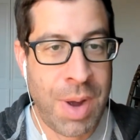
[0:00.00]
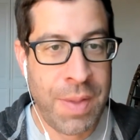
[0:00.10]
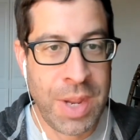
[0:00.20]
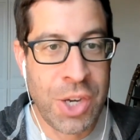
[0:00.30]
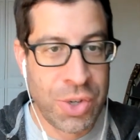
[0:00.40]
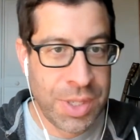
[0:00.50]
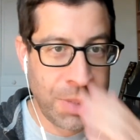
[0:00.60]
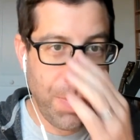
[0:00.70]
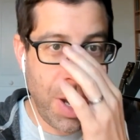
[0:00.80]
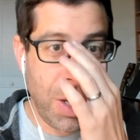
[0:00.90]
on the
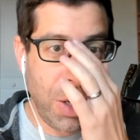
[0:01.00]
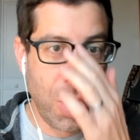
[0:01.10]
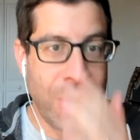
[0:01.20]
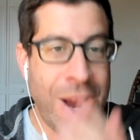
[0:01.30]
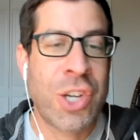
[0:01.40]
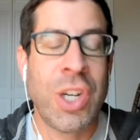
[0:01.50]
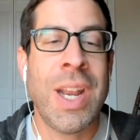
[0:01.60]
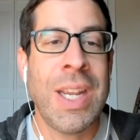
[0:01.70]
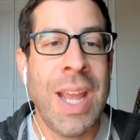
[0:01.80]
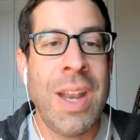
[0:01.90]
interest, but you're actually
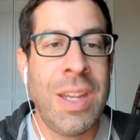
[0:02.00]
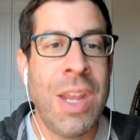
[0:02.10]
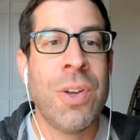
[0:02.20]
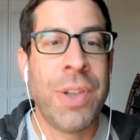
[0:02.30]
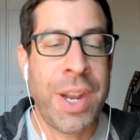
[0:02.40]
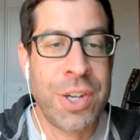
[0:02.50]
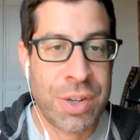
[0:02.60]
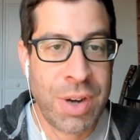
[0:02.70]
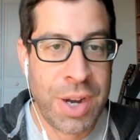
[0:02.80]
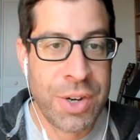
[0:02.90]
going to get a yield on
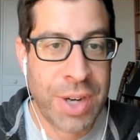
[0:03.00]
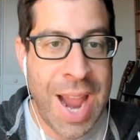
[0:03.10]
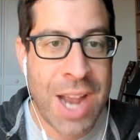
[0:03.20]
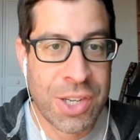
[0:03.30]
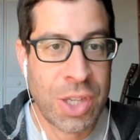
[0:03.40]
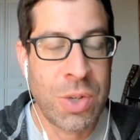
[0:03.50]
your on your cash.